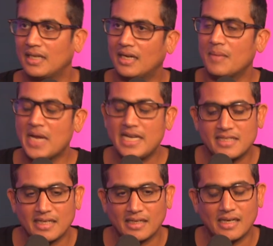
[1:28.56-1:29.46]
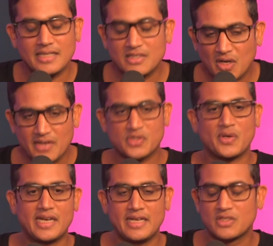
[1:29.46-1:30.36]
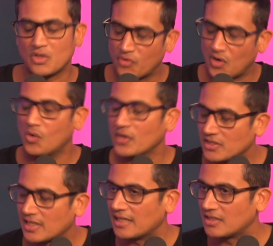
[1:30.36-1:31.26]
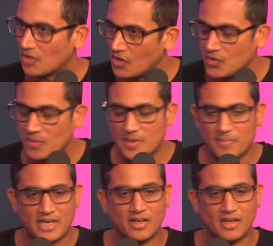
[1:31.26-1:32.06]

Amazing. Let's dive straight in. So for our audience to get to know you a bit better,